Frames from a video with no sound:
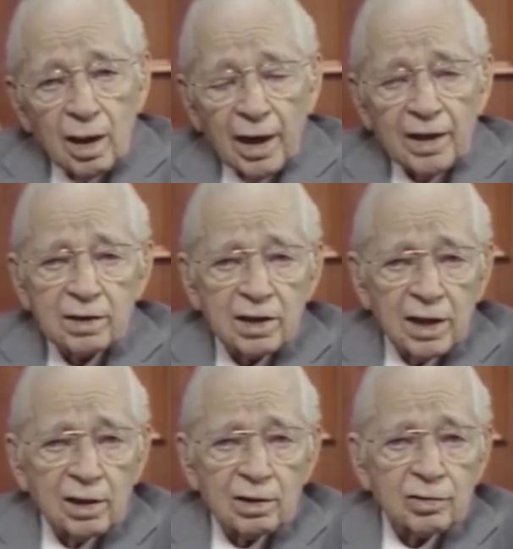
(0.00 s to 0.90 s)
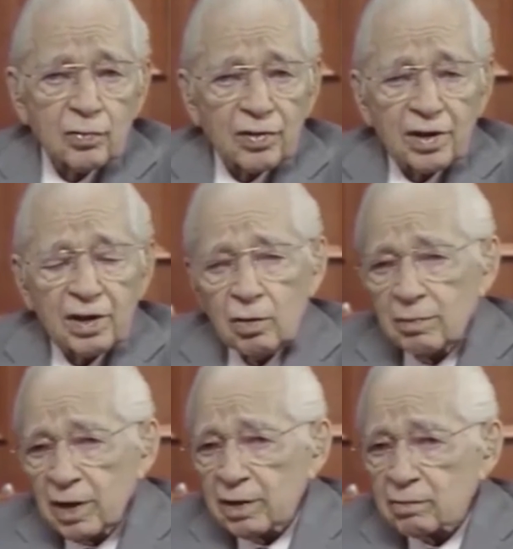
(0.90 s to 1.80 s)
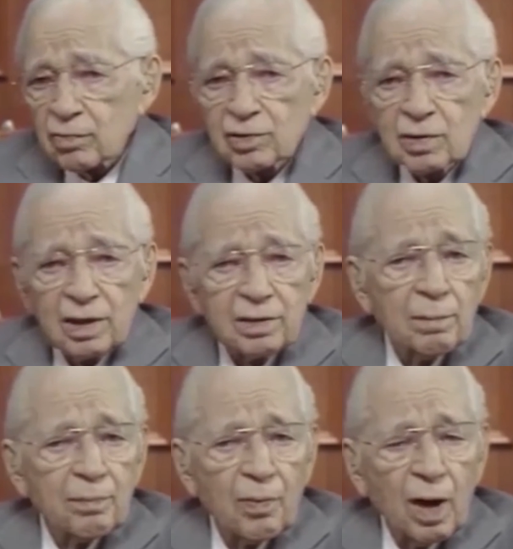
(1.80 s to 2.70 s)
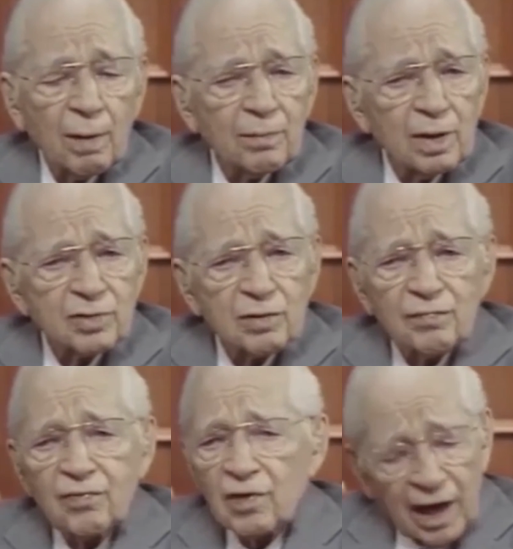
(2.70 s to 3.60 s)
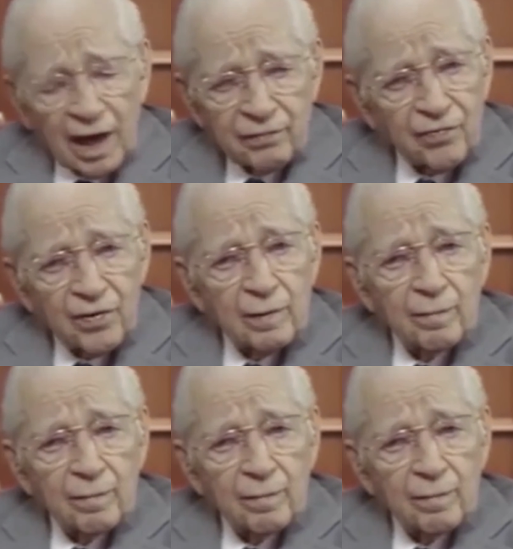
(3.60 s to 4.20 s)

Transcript: and it deals with the human interest in the problems of life,